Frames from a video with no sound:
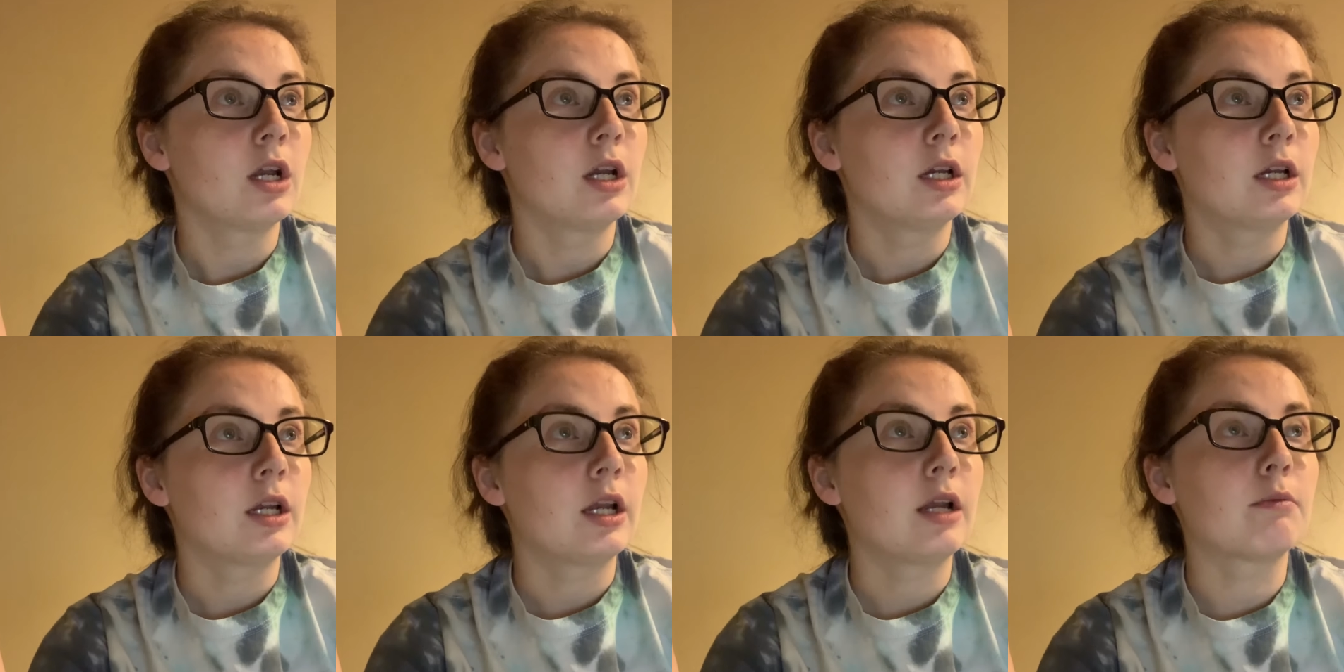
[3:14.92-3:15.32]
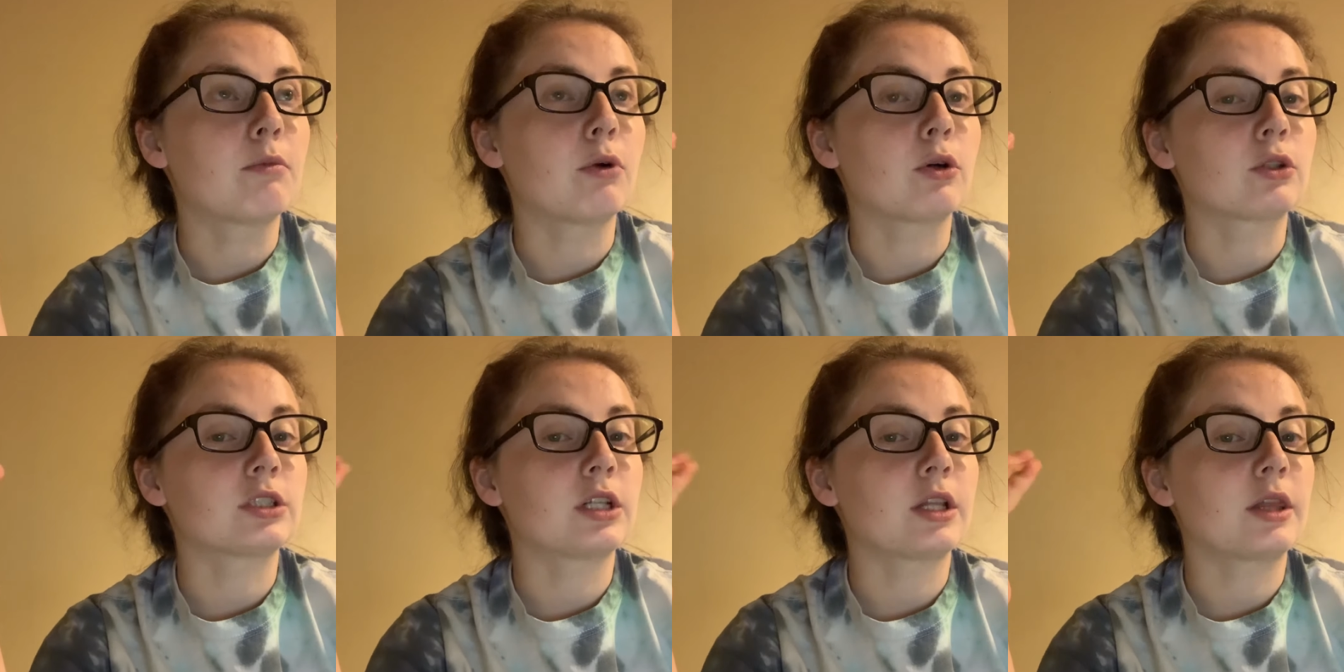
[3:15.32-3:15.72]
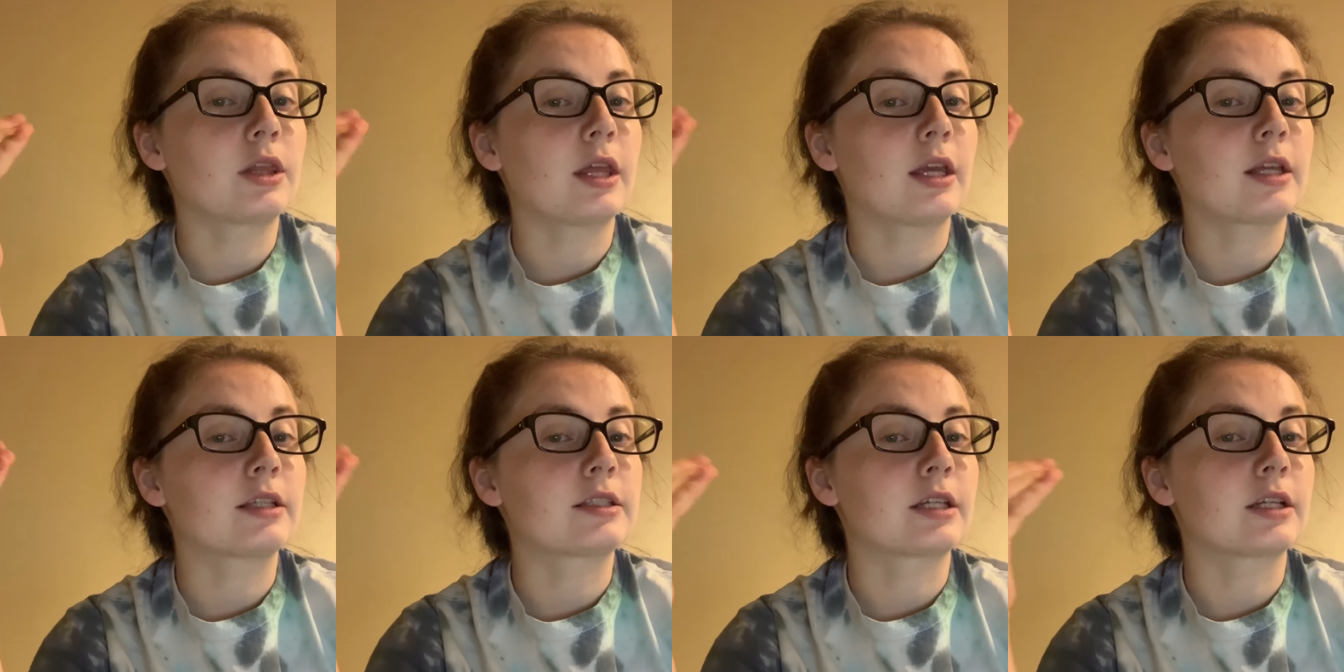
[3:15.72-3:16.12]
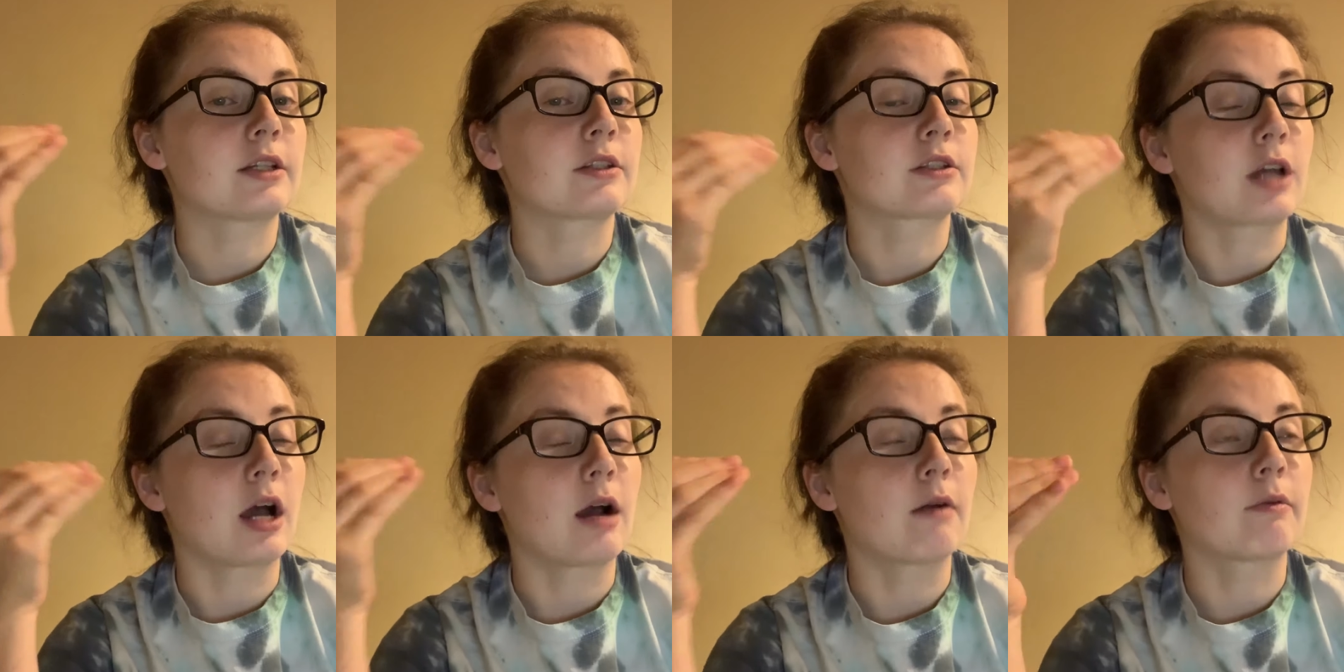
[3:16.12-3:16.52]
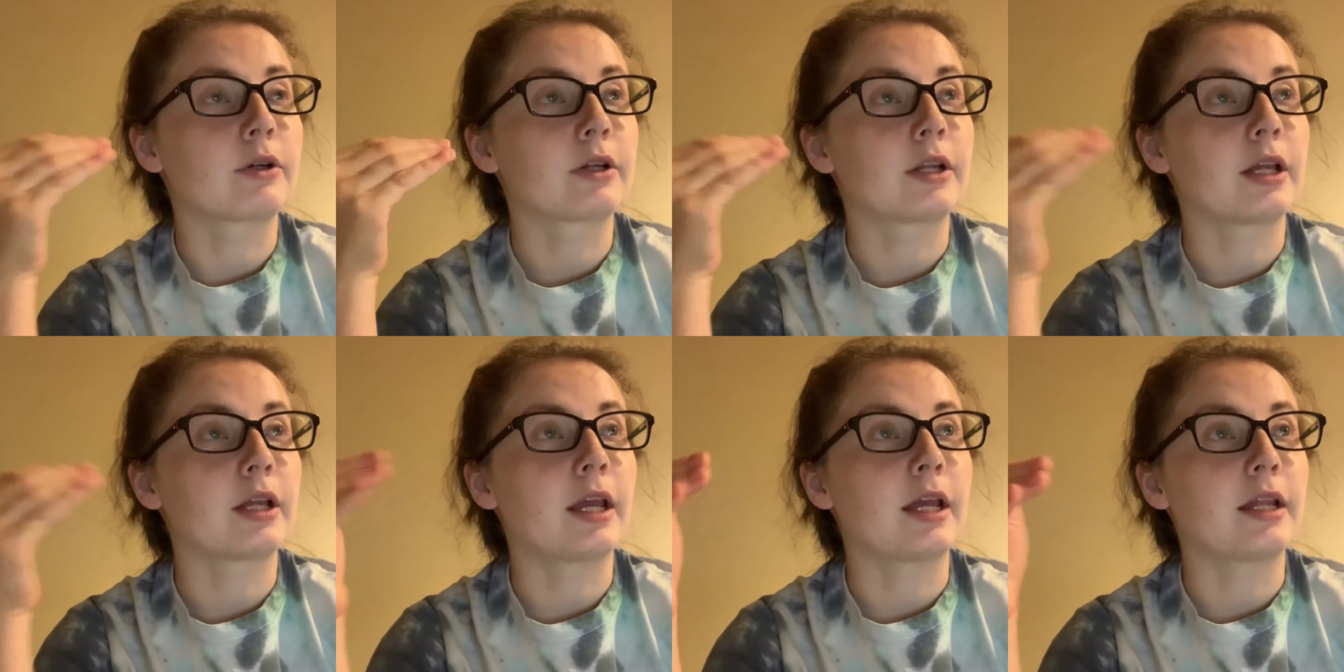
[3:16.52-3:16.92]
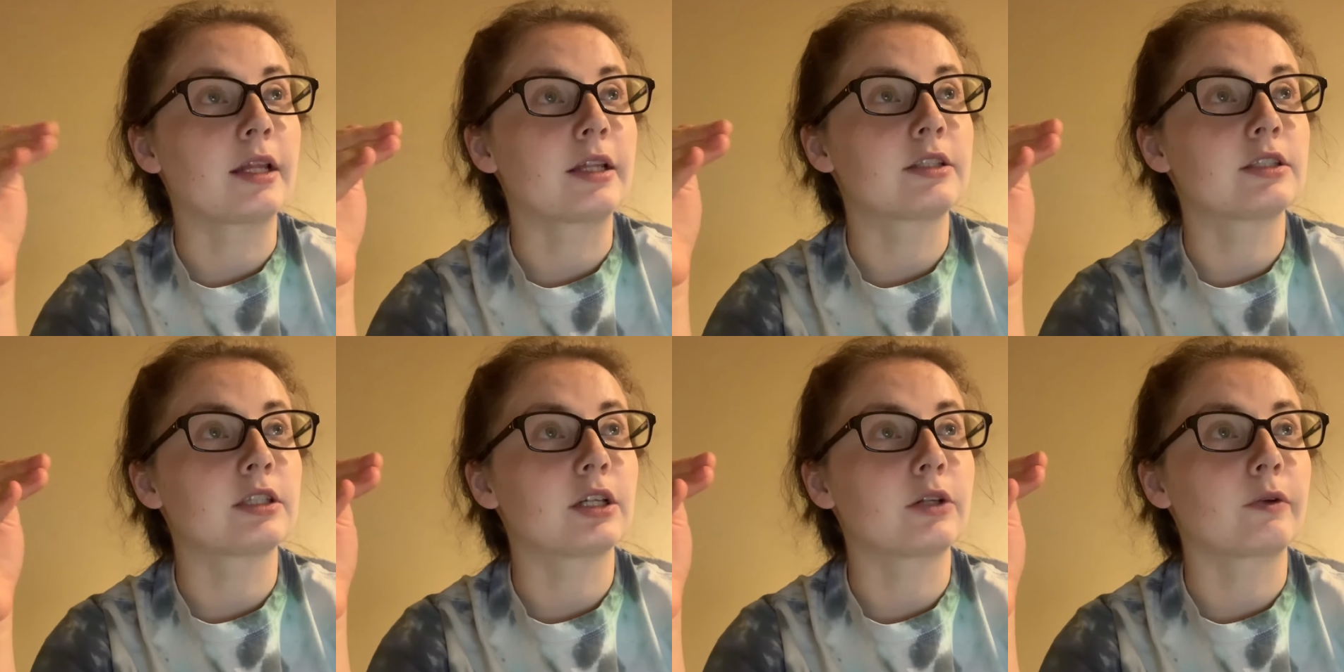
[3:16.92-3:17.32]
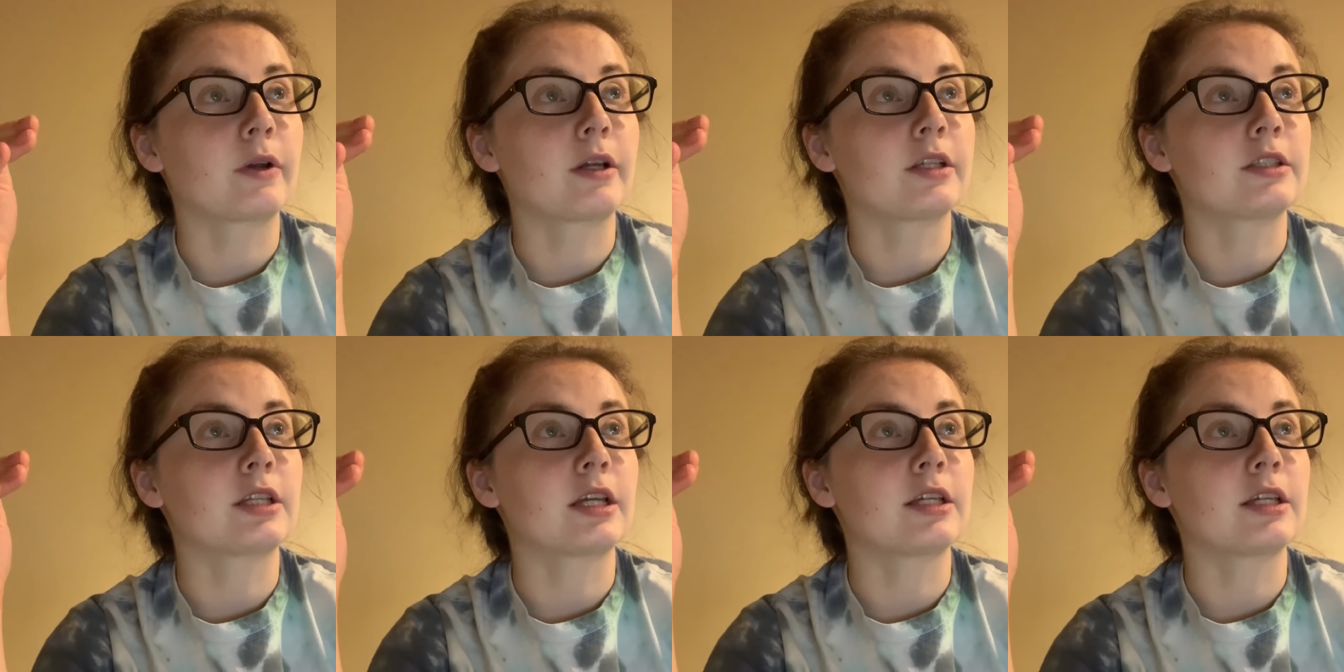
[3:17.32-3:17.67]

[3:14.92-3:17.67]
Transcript: And most of the things that is covered in the standardized